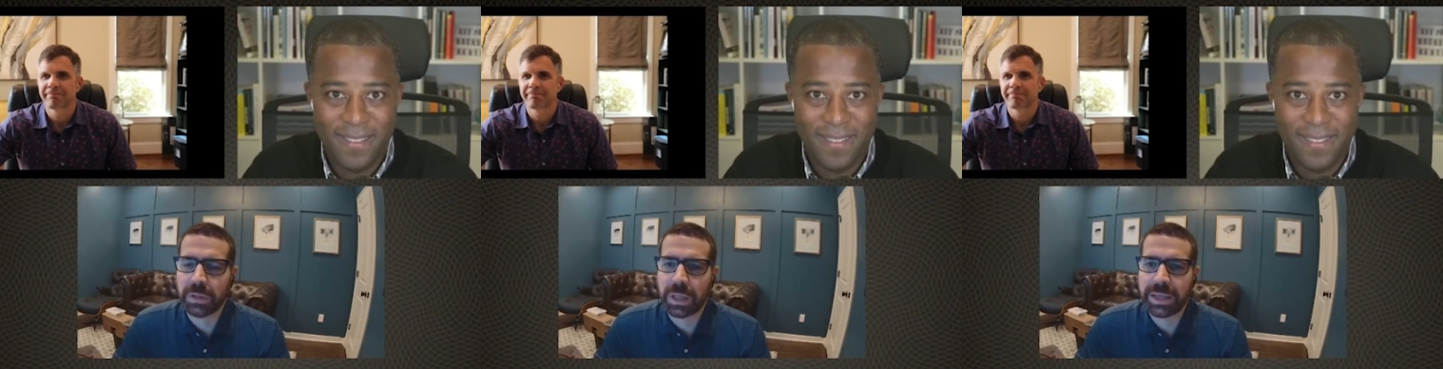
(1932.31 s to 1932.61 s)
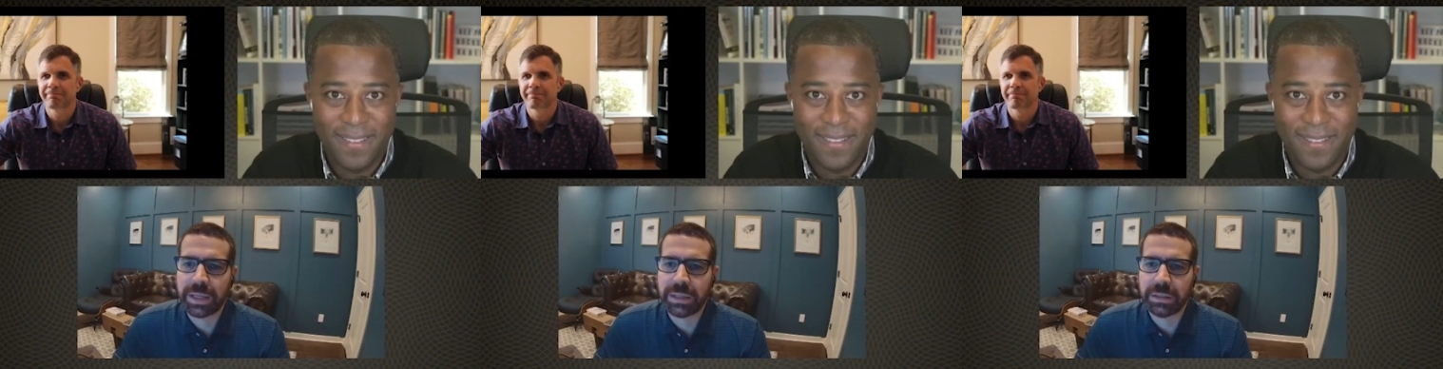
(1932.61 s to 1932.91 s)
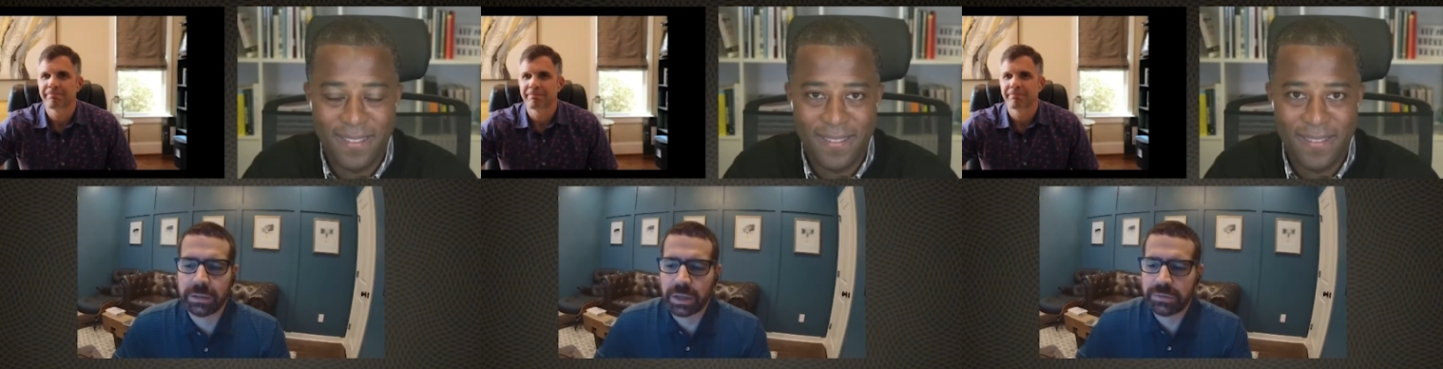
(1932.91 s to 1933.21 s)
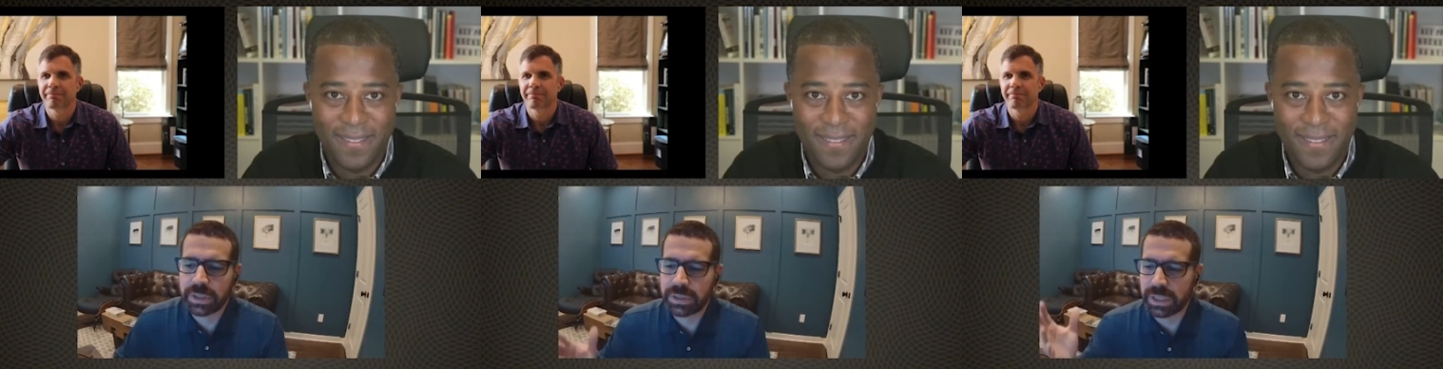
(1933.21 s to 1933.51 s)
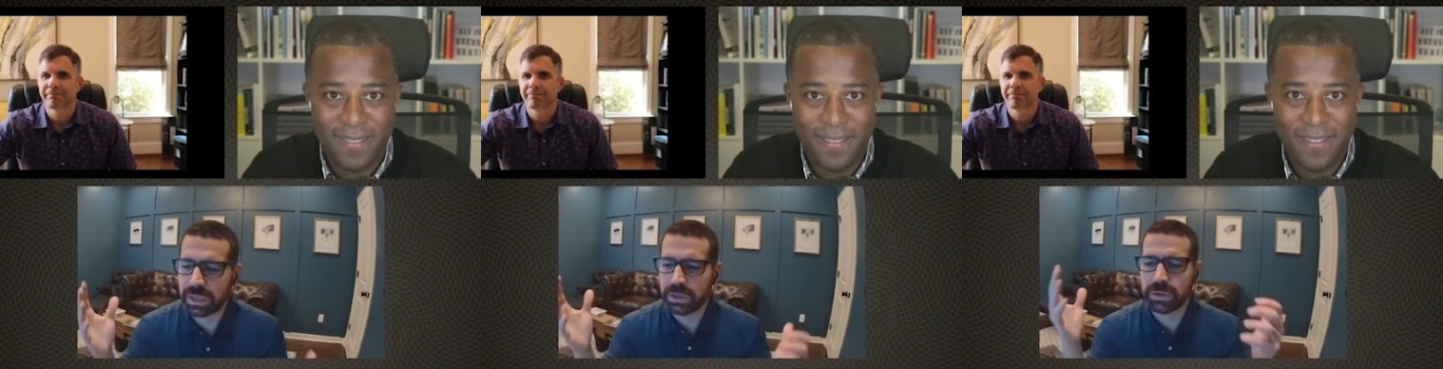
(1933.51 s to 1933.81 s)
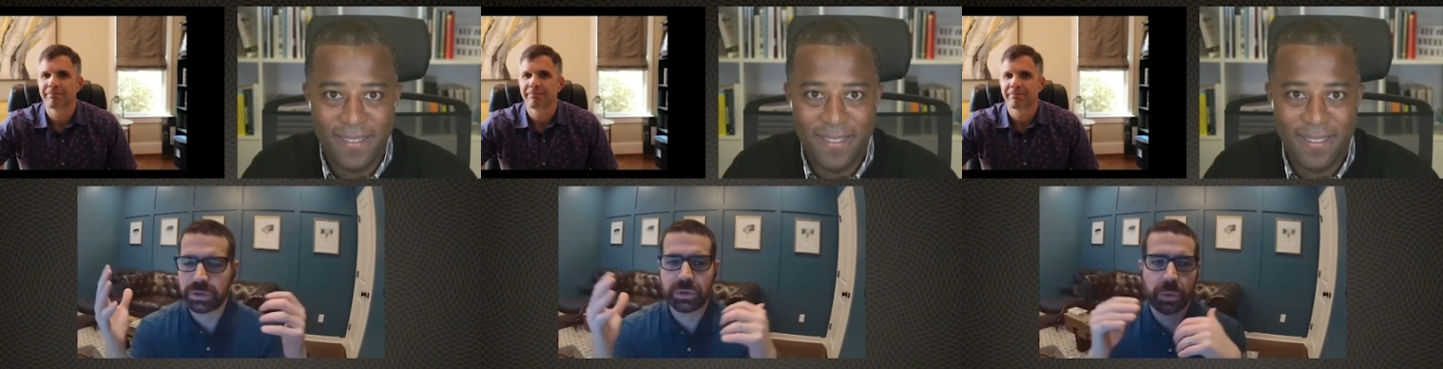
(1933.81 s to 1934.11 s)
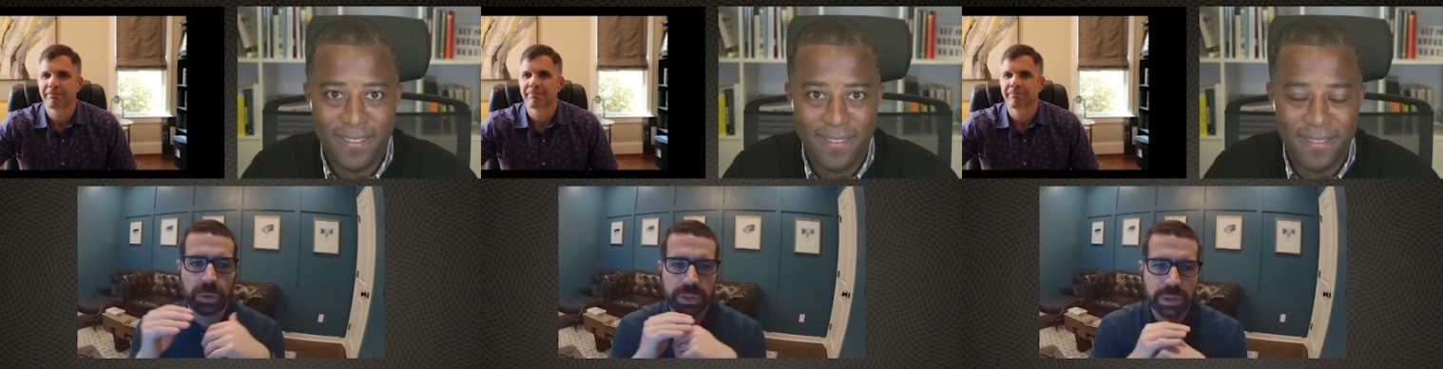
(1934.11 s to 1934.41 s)
Speaker 1: liking loving to hear
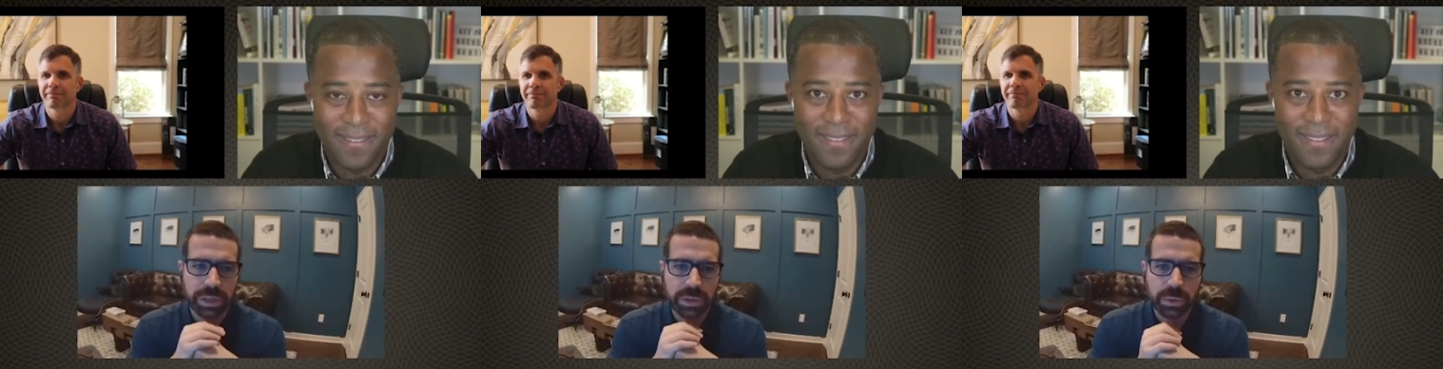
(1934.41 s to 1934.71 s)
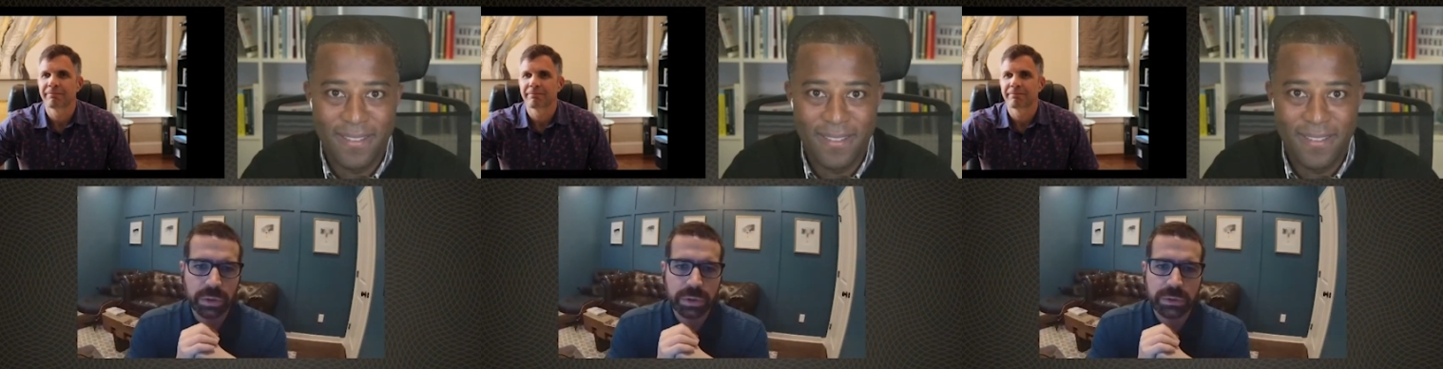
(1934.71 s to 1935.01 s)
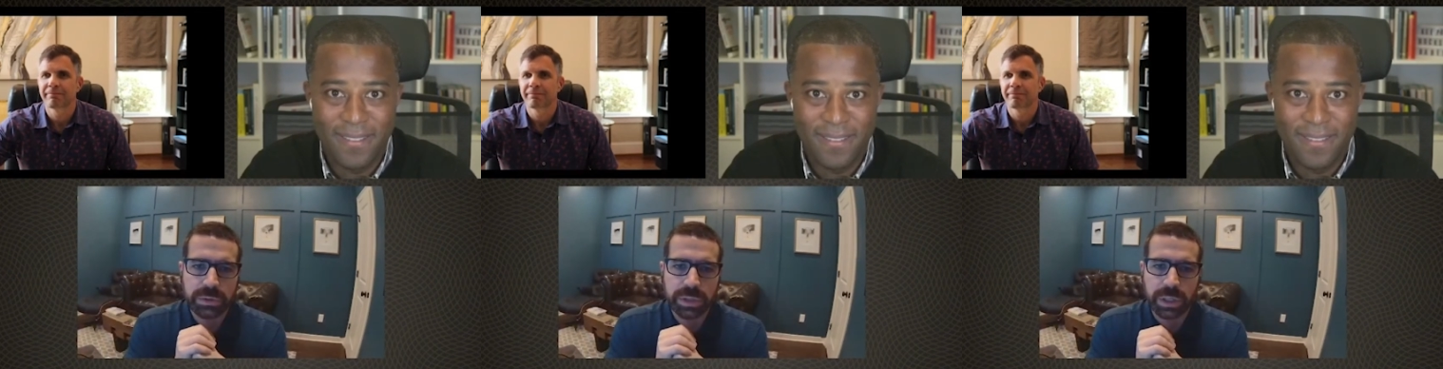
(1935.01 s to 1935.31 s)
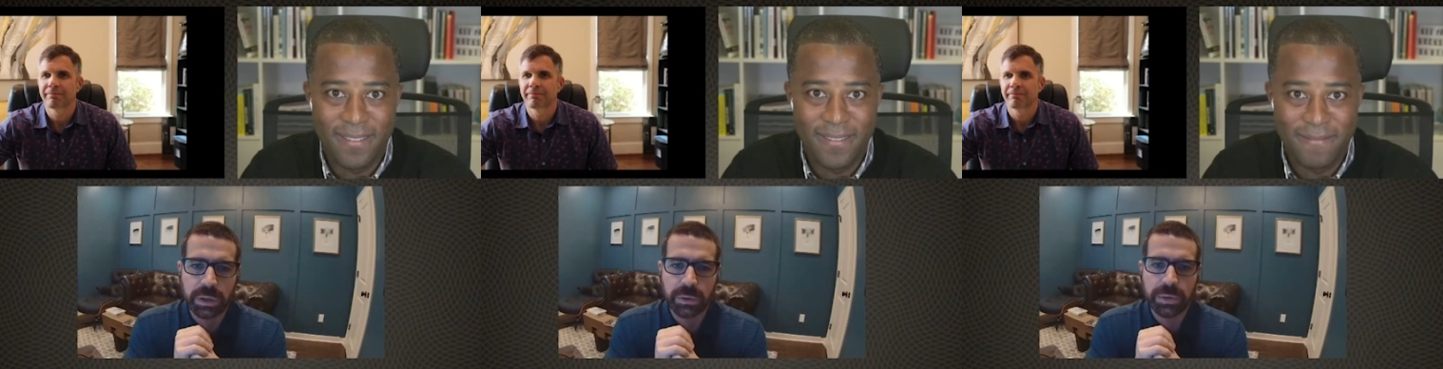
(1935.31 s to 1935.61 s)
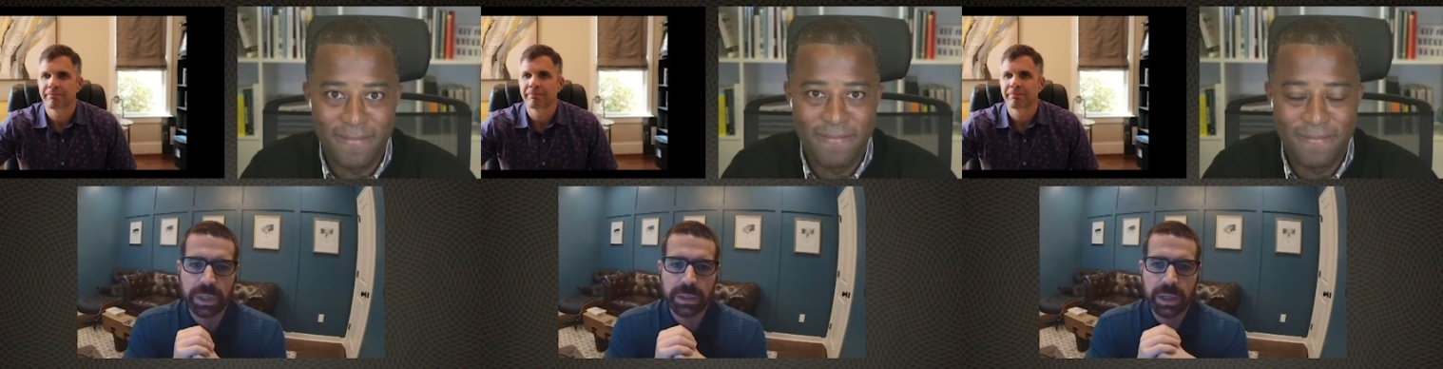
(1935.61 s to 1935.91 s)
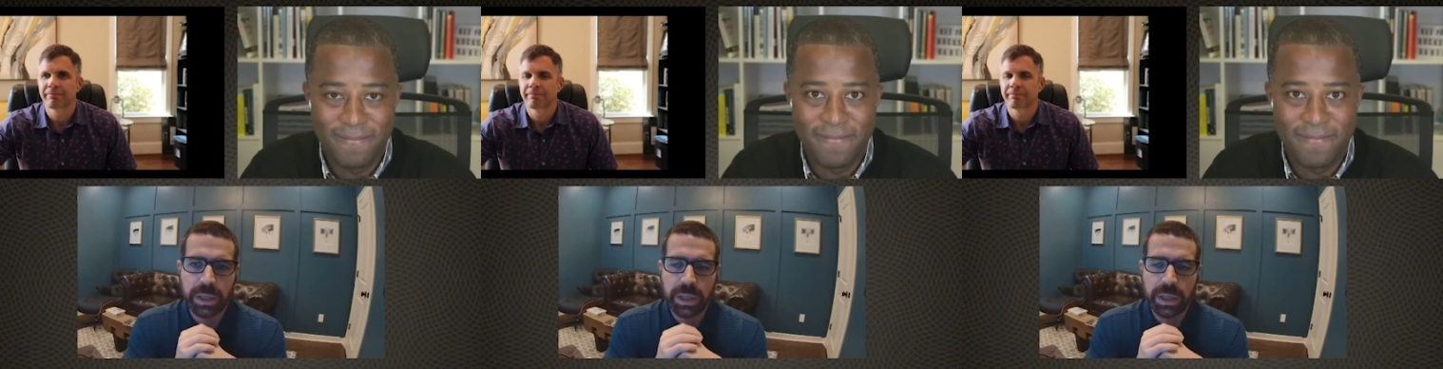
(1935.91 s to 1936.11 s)
stories like yours. You know that